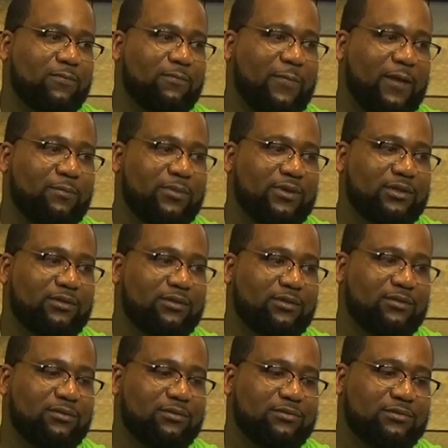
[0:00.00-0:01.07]
they put, you
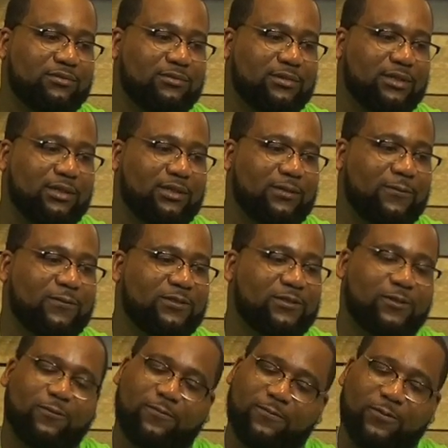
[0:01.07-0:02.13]
know,
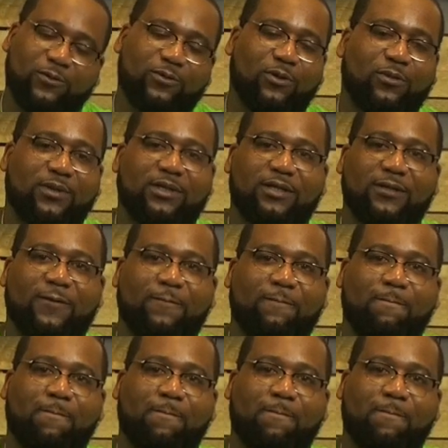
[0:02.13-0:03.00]
so you know what it is.